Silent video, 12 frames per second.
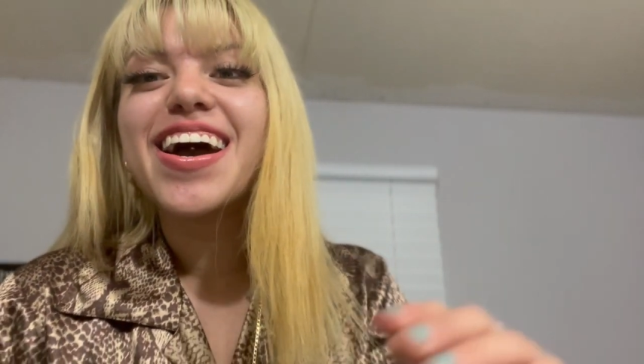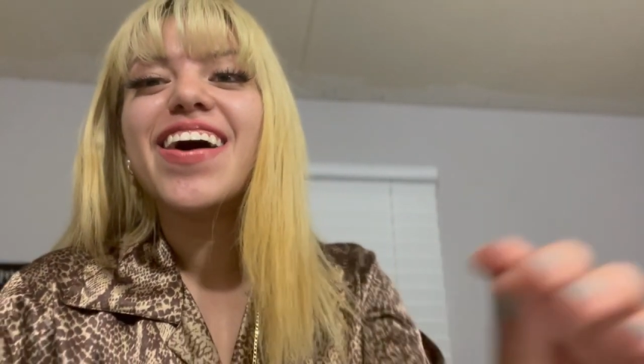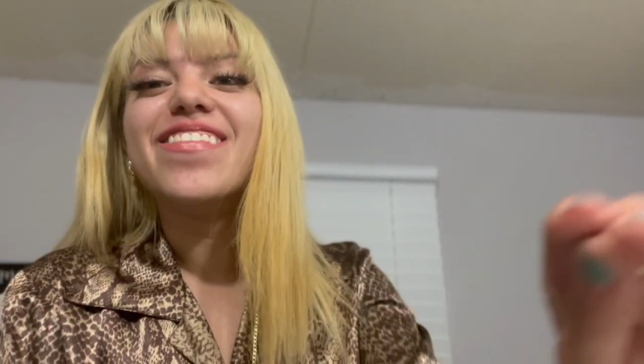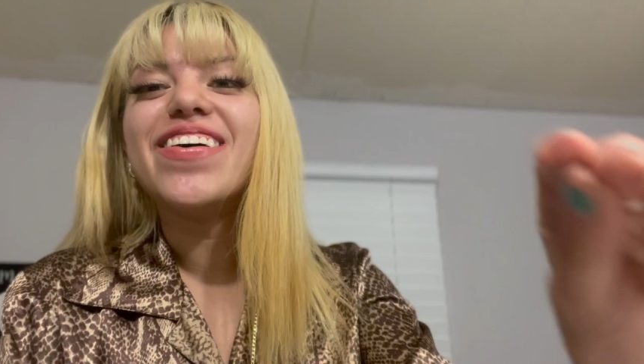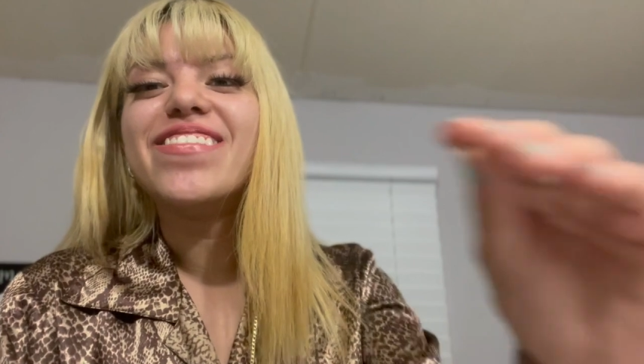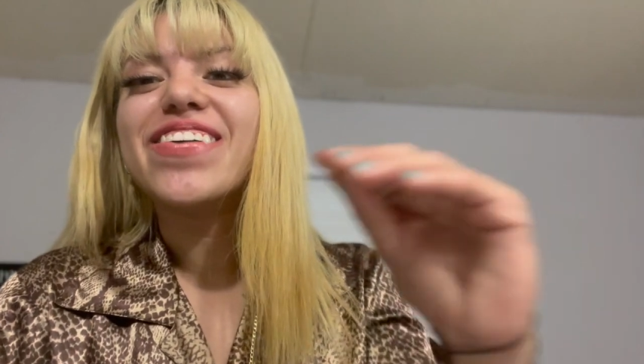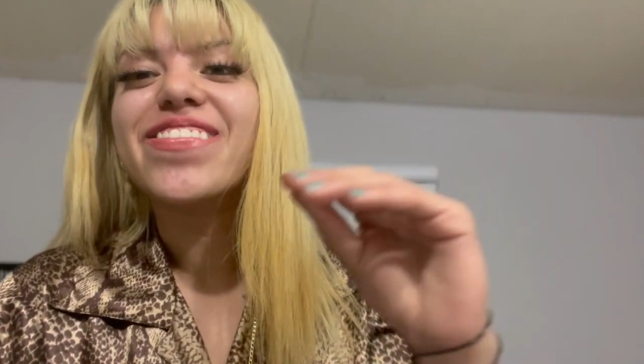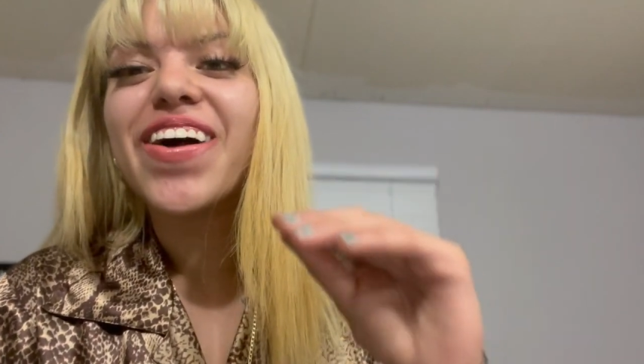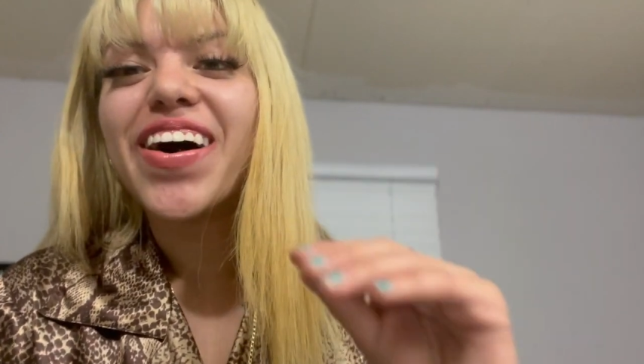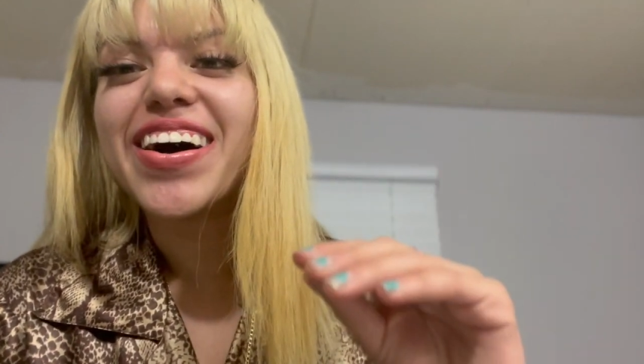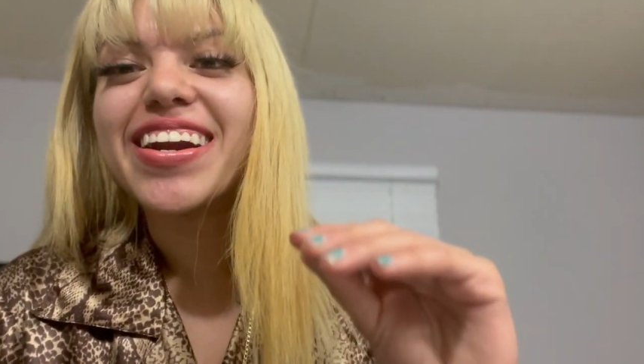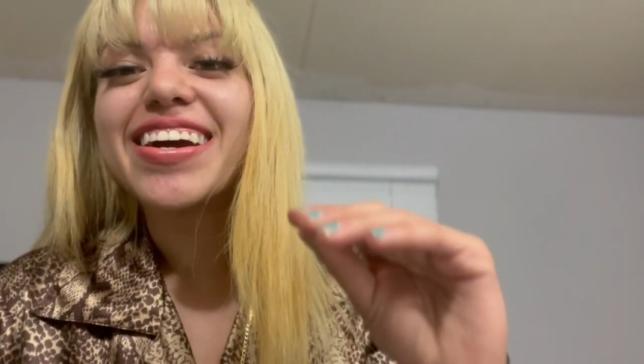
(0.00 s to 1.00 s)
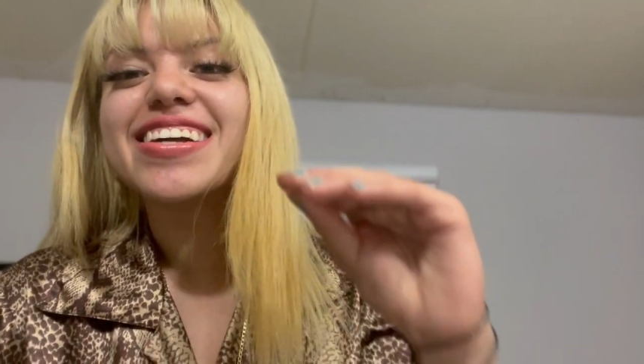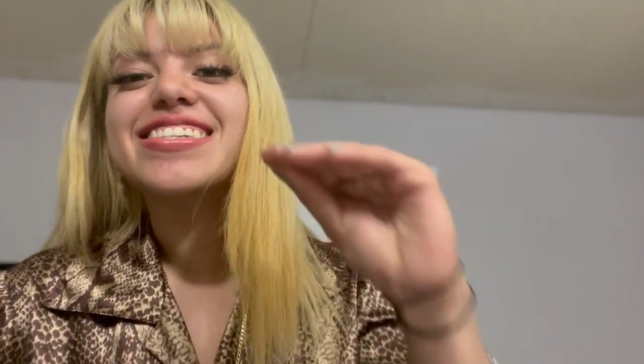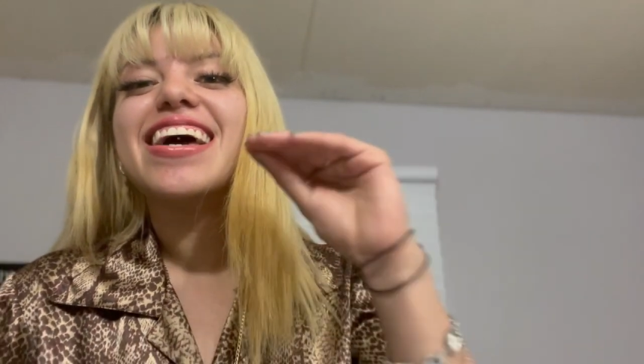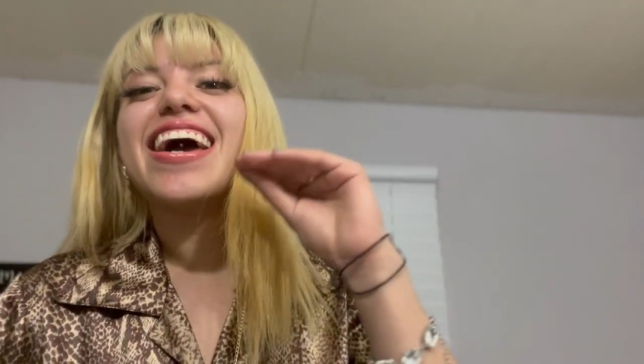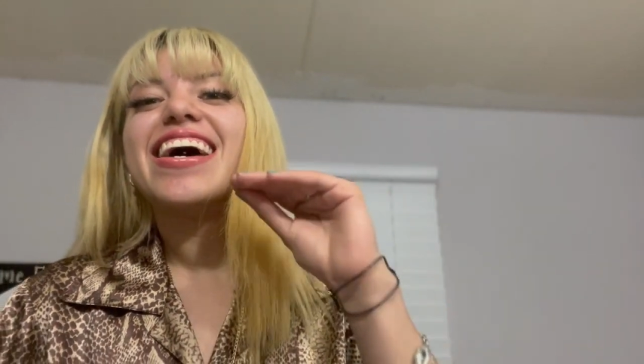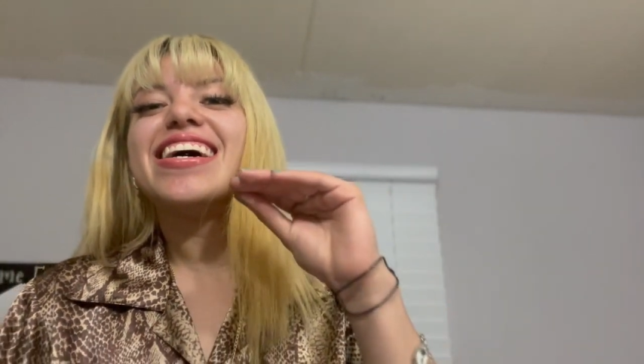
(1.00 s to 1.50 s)
about my product
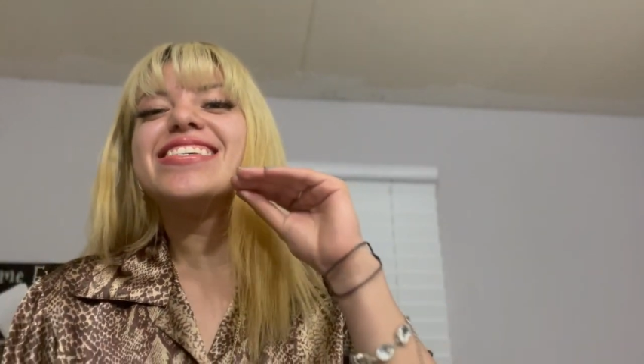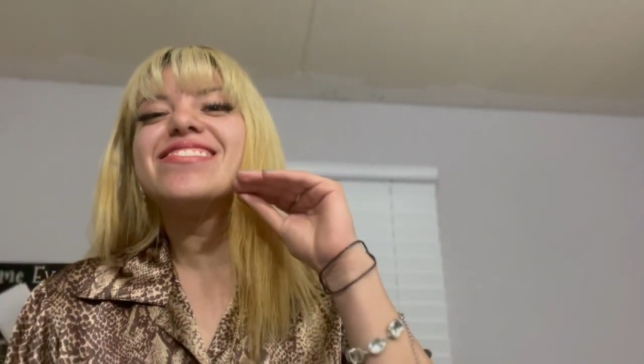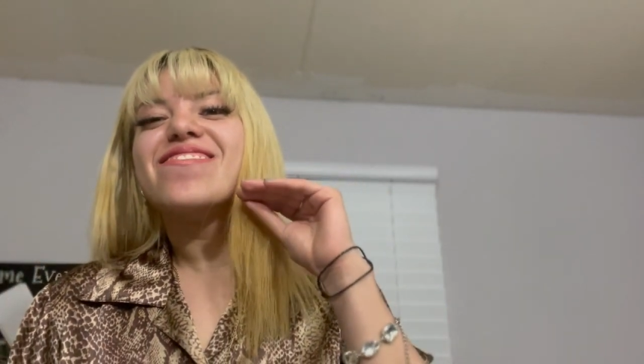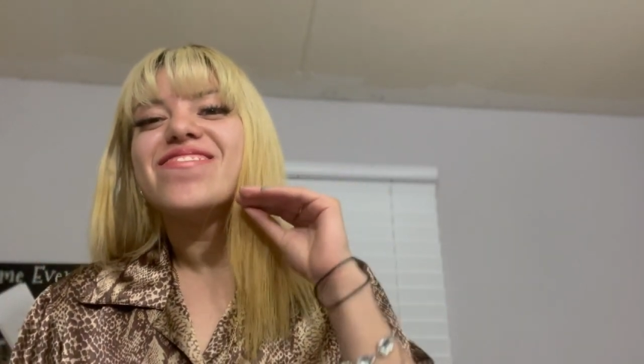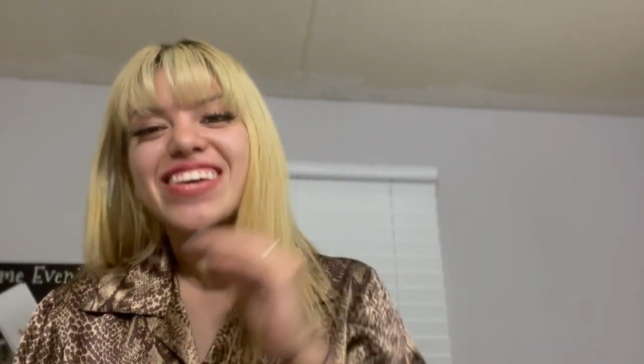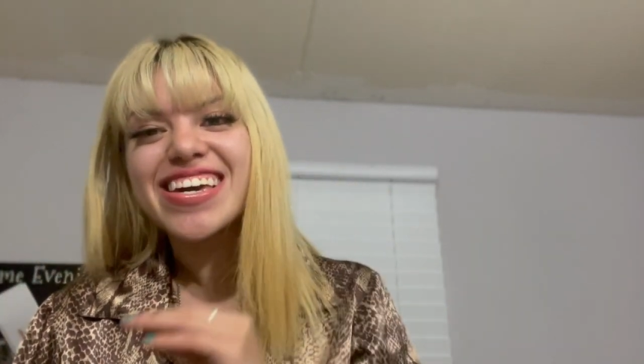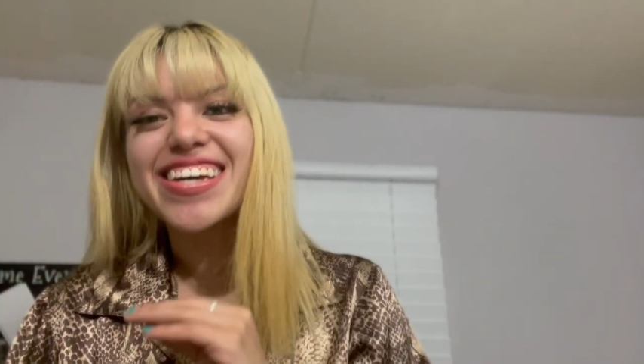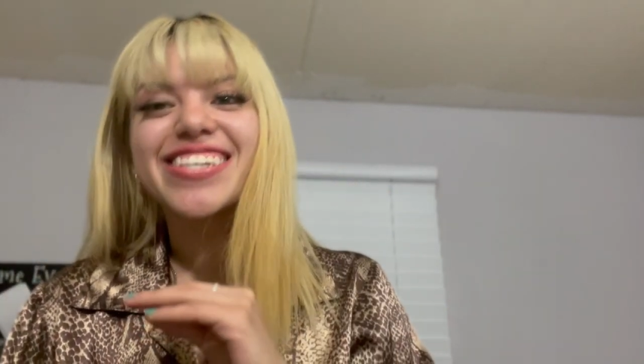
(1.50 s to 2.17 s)
as me.